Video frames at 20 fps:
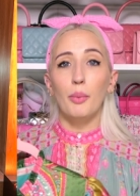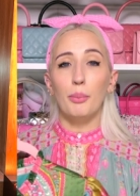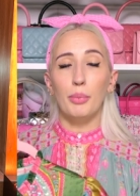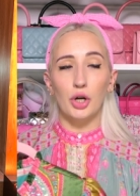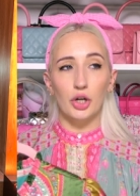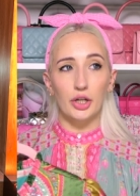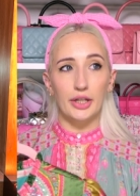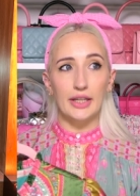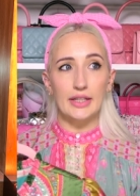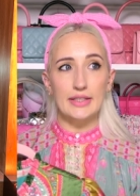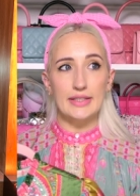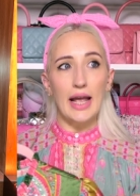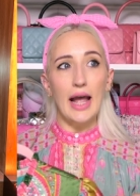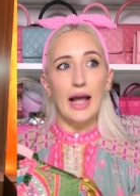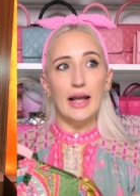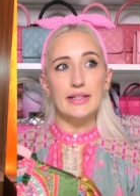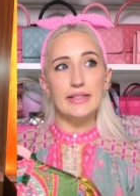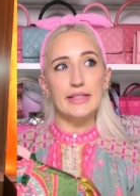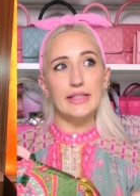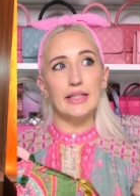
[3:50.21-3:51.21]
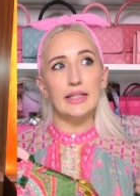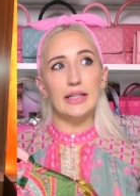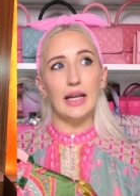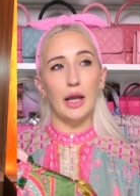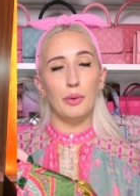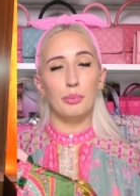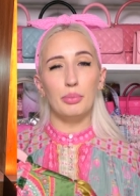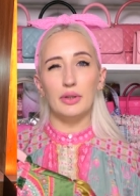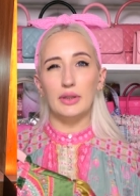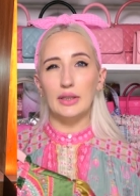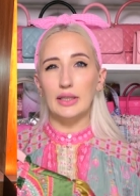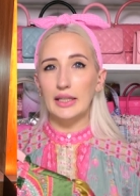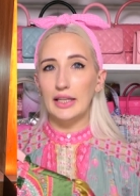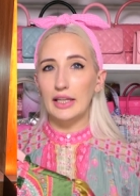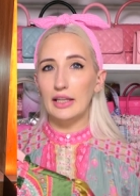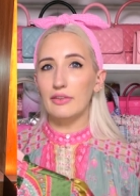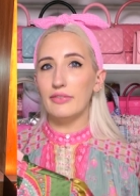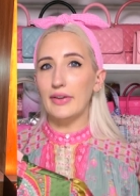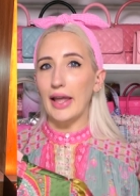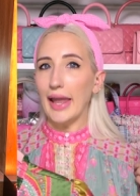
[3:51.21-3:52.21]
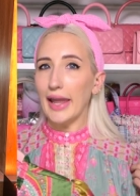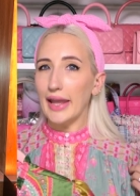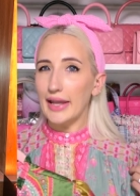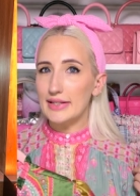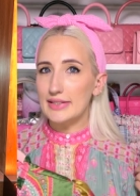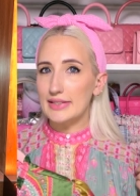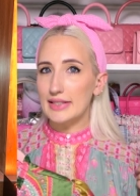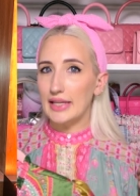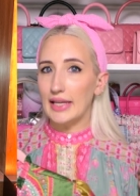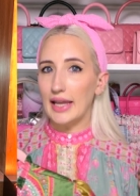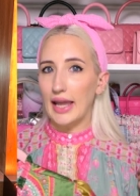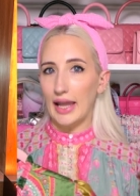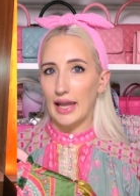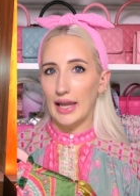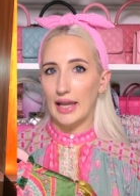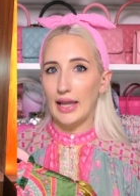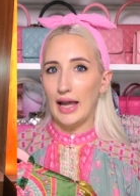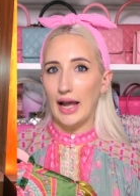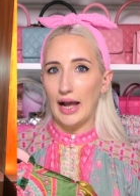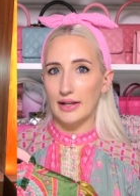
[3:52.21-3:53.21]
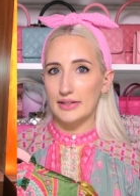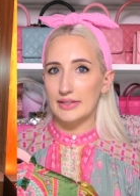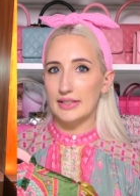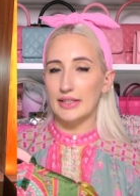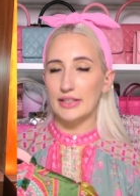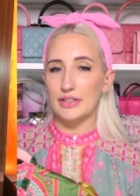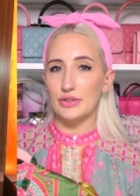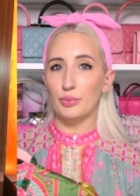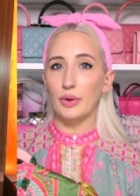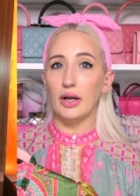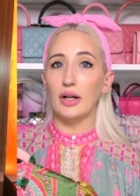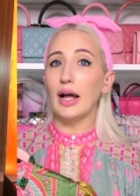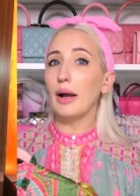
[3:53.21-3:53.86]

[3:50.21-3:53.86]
Pernia's has it. I believe AZA has it as well.